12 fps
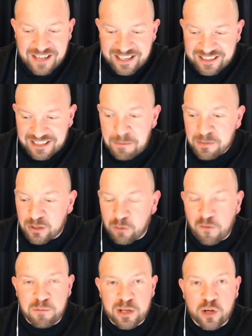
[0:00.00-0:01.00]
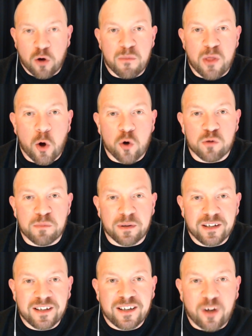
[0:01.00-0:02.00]
seems to have become the hub
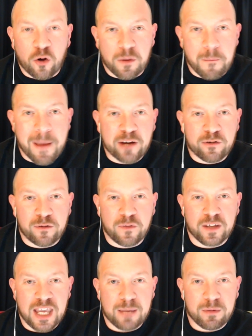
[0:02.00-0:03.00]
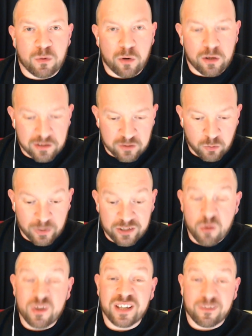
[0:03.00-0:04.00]
or the mecca of the gaming world. So we
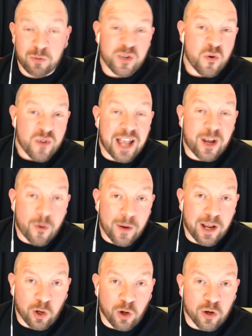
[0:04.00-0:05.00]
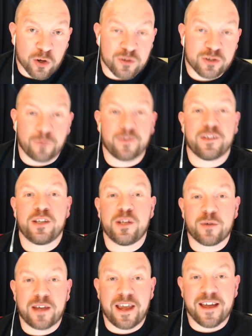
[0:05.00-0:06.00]
do get quite a lot of good stuff in the
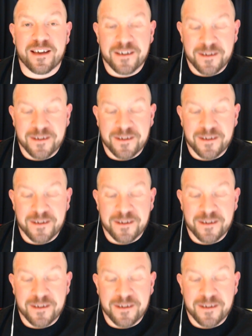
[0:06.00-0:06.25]
UK.